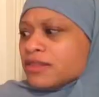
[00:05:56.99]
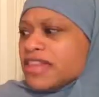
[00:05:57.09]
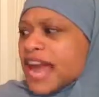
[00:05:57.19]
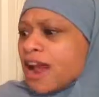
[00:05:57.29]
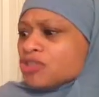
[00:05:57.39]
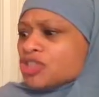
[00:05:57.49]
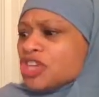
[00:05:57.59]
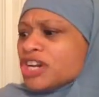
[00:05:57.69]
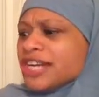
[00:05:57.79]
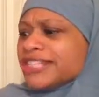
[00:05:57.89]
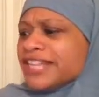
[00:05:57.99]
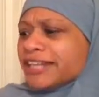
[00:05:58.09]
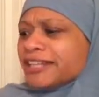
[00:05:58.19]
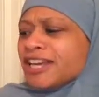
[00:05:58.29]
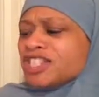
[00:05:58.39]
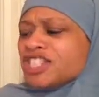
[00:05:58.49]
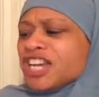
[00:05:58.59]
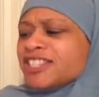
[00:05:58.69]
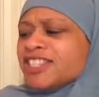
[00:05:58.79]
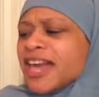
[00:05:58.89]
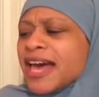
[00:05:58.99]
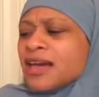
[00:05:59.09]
there stood a delicious